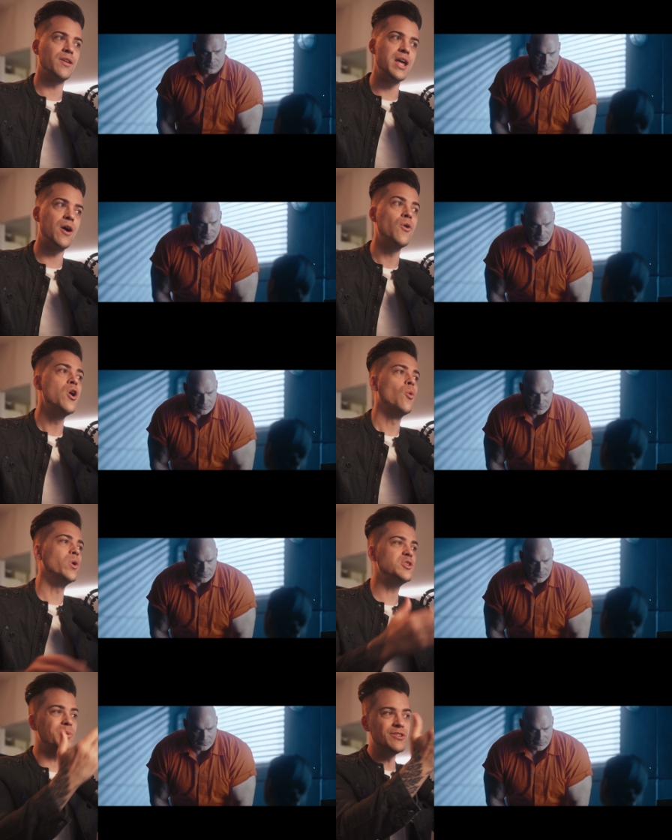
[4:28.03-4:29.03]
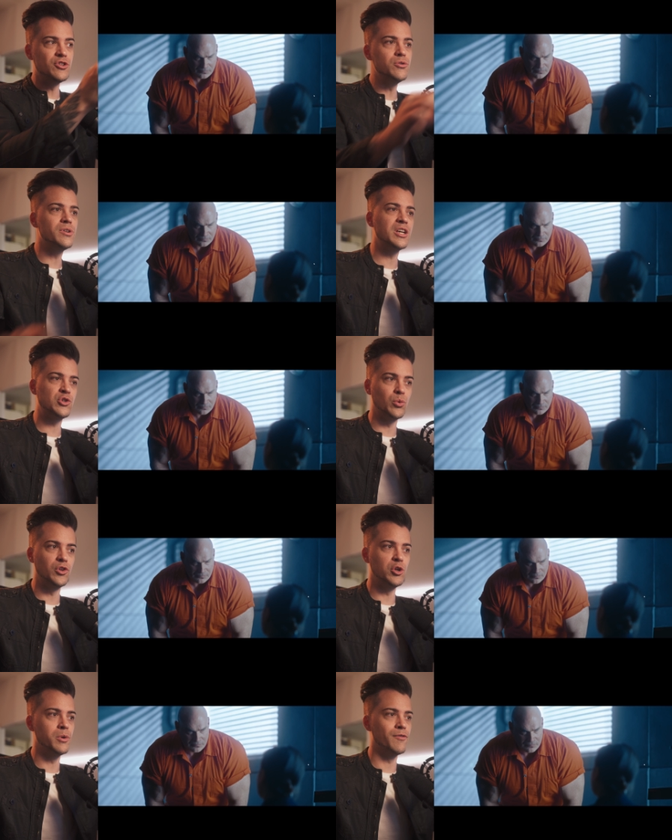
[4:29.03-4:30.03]
Now, once we do get to a
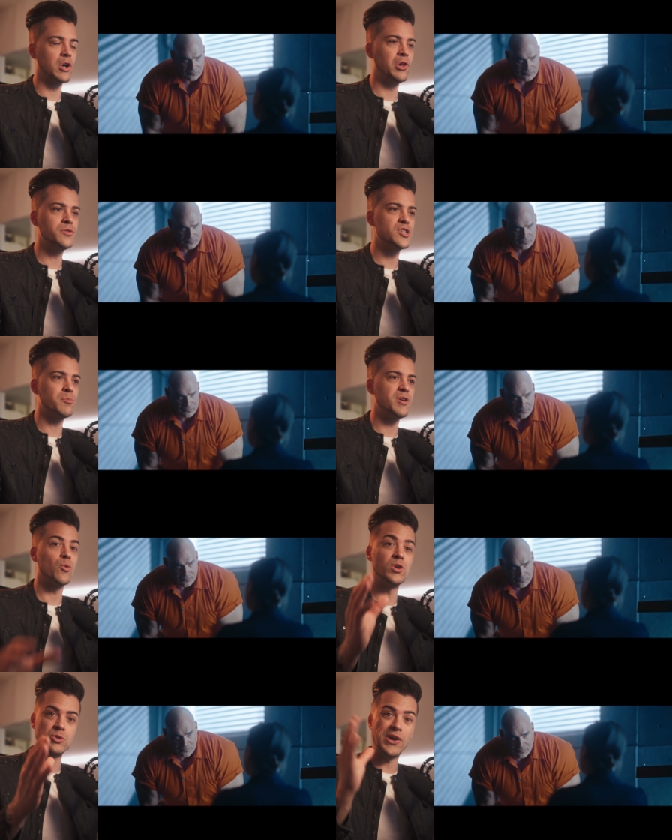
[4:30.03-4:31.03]
little bit of a close-up here, once we're